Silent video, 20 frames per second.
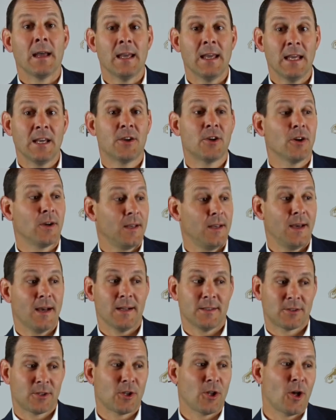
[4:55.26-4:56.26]
He could. Yeah,
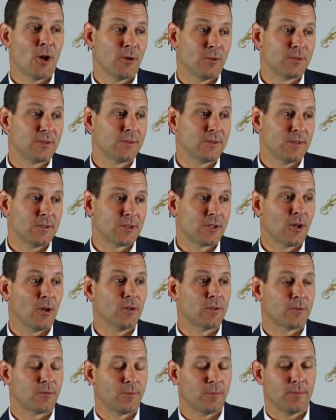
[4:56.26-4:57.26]
it's close.
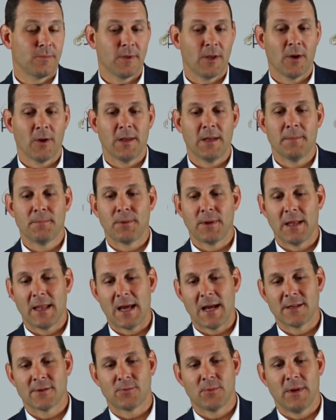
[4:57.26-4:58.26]
Close. From, you know, he didn't play
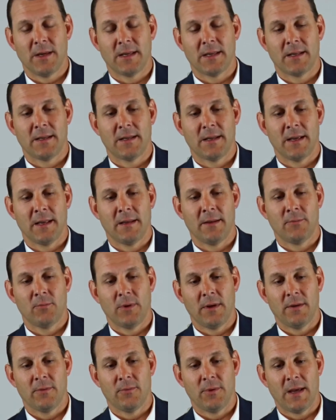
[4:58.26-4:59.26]
last week, and
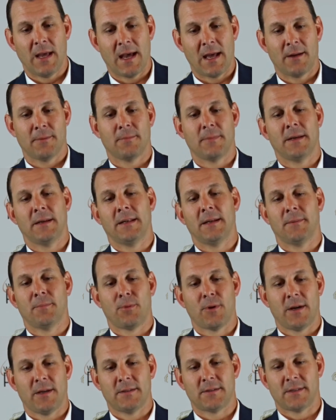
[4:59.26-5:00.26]
we had him in a
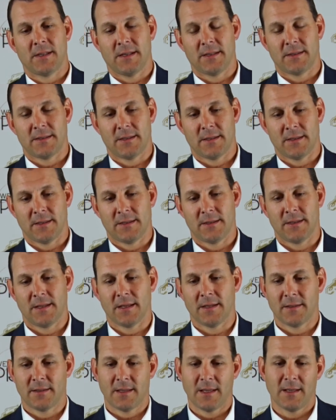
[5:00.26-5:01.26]
brace
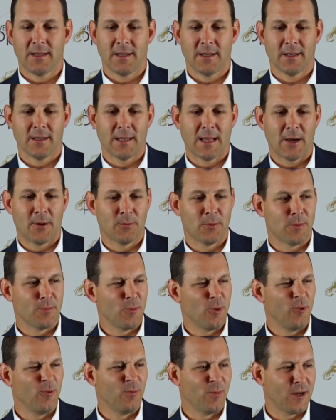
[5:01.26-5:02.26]
that didn't allow him to
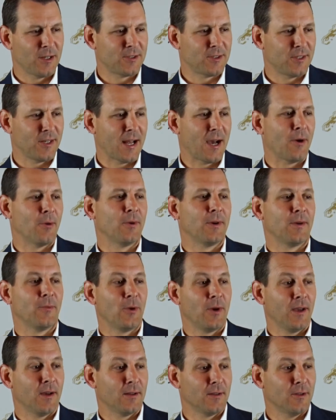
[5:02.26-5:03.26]
move much, and now
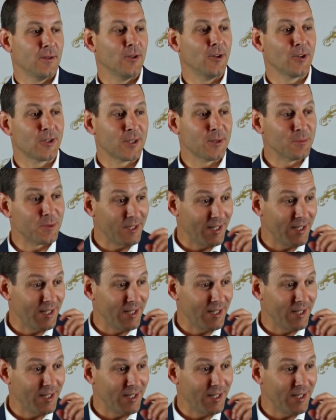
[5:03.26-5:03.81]
we unhooked him